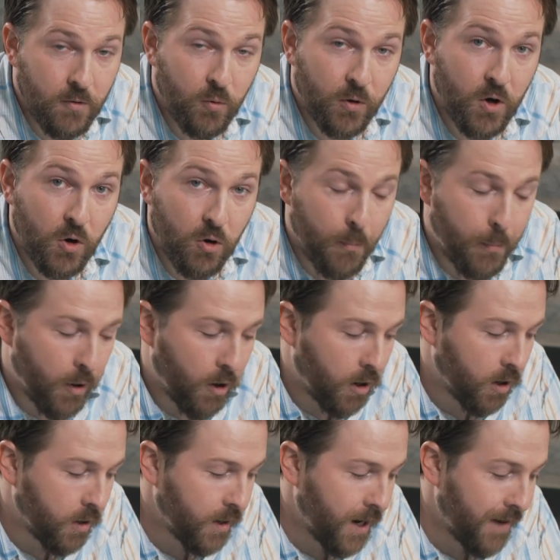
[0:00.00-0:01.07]
If we go to a
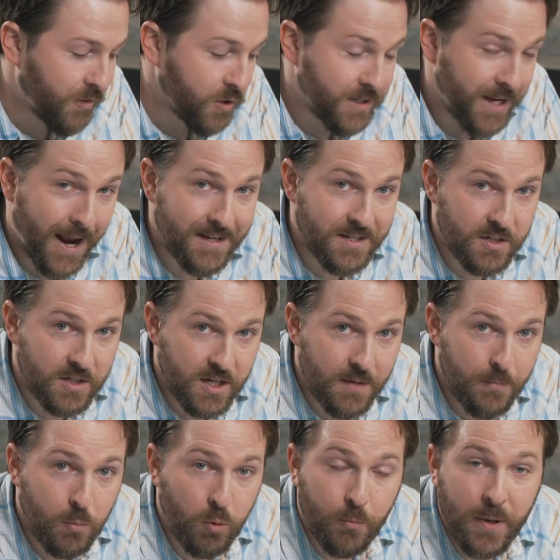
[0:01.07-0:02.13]
bar, after tax and
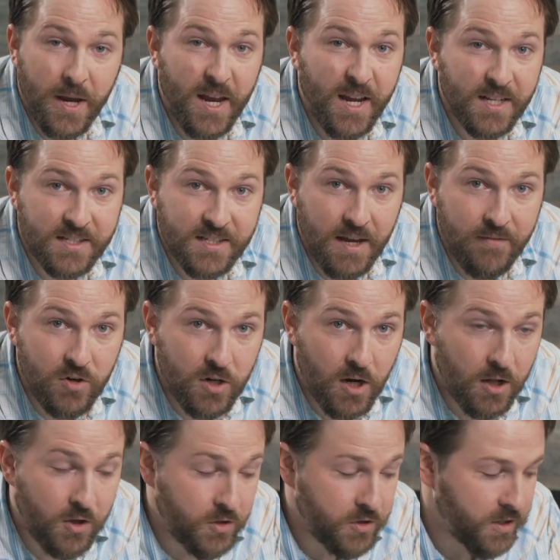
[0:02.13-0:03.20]
tip, we're paying
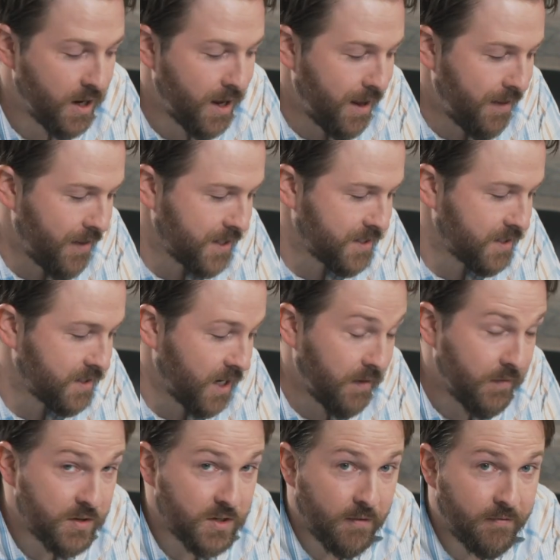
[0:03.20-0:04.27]
$7. That's a
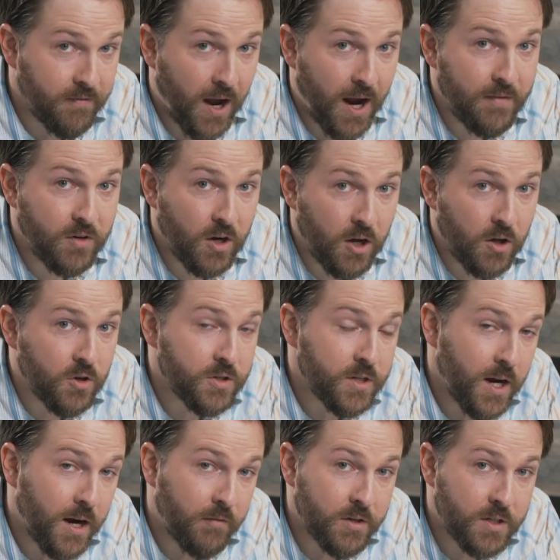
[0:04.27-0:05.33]
savings of $5
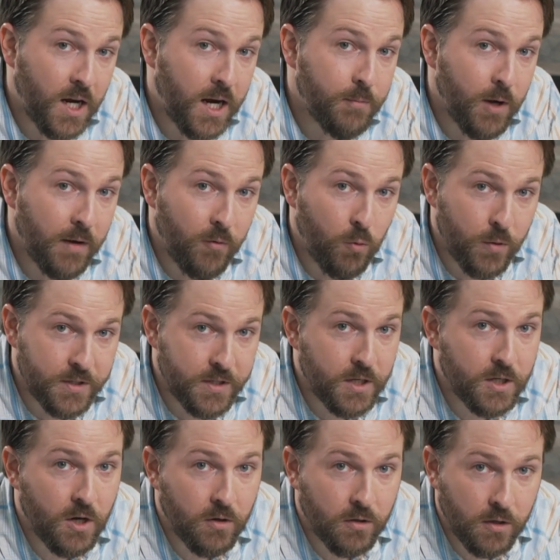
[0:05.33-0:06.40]
every time we have a whiskey
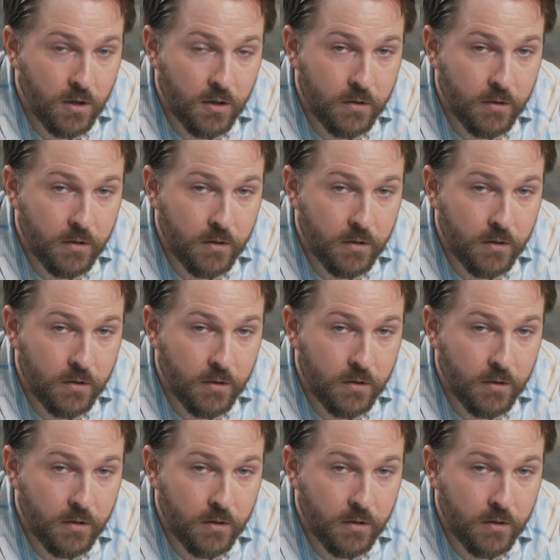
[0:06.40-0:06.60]
Coke at